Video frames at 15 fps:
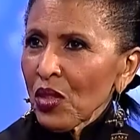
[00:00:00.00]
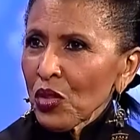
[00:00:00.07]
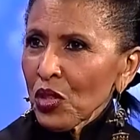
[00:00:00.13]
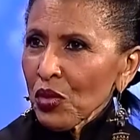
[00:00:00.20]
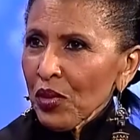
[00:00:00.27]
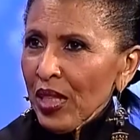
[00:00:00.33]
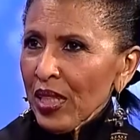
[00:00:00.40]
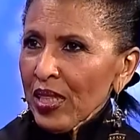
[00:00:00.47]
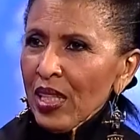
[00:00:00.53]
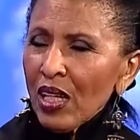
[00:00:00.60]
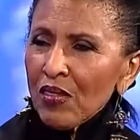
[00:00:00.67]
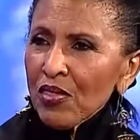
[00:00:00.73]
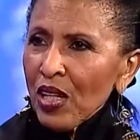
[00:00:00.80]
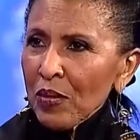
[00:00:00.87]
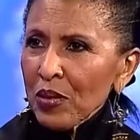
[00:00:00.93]
Toshi Reagan, how
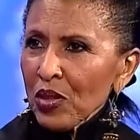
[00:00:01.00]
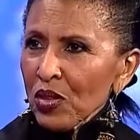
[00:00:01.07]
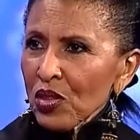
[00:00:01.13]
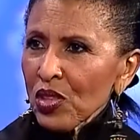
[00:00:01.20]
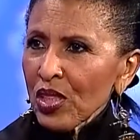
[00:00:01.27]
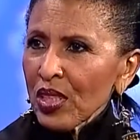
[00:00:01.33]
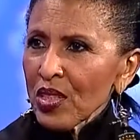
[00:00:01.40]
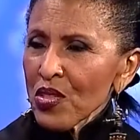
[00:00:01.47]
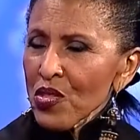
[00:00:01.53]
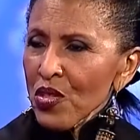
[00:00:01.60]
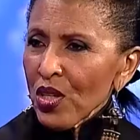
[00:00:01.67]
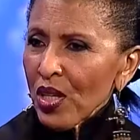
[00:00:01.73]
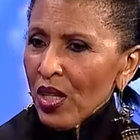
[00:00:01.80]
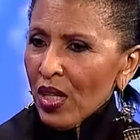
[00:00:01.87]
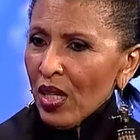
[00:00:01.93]
fabulous she is.
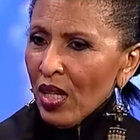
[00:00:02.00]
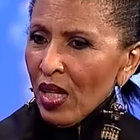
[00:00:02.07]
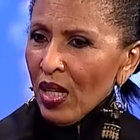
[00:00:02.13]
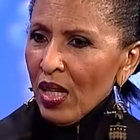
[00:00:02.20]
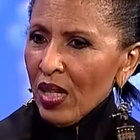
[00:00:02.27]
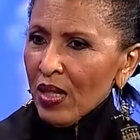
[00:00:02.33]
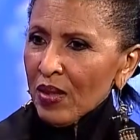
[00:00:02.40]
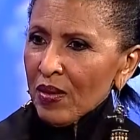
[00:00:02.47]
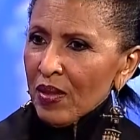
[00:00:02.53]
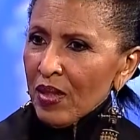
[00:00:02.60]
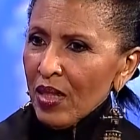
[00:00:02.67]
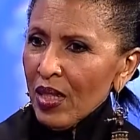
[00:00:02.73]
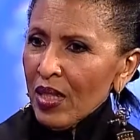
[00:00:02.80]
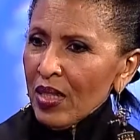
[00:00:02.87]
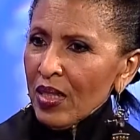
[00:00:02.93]

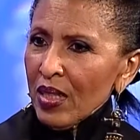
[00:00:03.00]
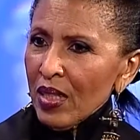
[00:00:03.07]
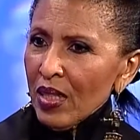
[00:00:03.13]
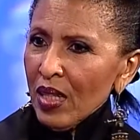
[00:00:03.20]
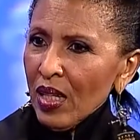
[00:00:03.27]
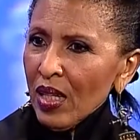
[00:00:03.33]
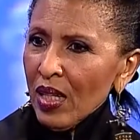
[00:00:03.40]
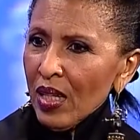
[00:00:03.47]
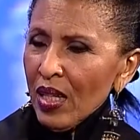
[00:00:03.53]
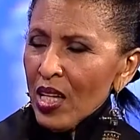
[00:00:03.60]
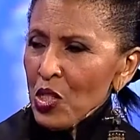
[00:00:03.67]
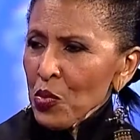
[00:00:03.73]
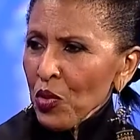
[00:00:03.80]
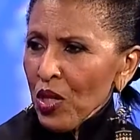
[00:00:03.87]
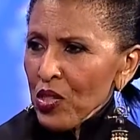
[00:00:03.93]
Then
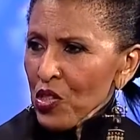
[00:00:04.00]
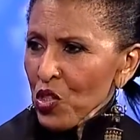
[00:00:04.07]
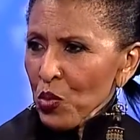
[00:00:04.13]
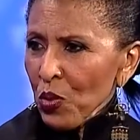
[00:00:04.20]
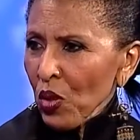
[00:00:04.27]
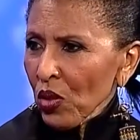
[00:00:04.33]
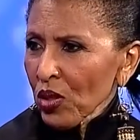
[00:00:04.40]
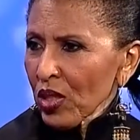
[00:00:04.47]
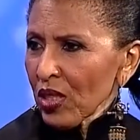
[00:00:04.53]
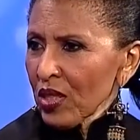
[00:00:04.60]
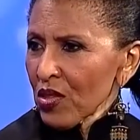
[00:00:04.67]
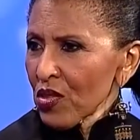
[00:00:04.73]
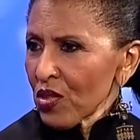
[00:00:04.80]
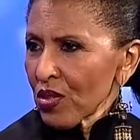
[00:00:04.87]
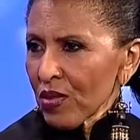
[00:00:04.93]
Esperanza Spalding
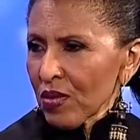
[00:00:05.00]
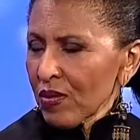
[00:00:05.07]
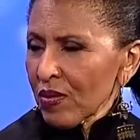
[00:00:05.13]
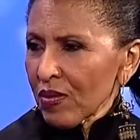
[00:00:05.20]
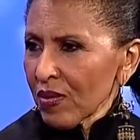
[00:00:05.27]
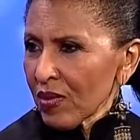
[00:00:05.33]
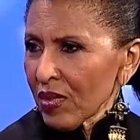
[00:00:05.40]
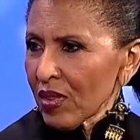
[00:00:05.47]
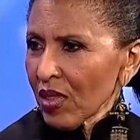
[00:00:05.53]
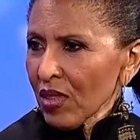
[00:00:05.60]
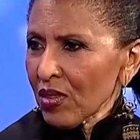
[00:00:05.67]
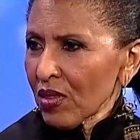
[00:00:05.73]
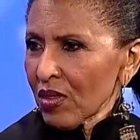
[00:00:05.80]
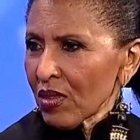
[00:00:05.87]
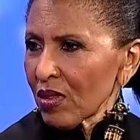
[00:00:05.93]
is
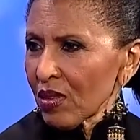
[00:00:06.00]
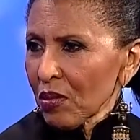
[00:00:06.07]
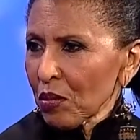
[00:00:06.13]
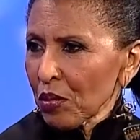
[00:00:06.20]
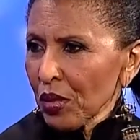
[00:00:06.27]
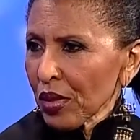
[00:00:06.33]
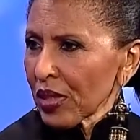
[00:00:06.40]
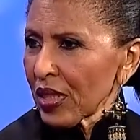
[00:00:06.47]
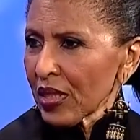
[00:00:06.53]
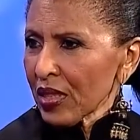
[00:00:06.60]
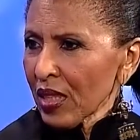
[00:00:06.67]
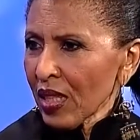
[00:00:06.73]
just brilliant.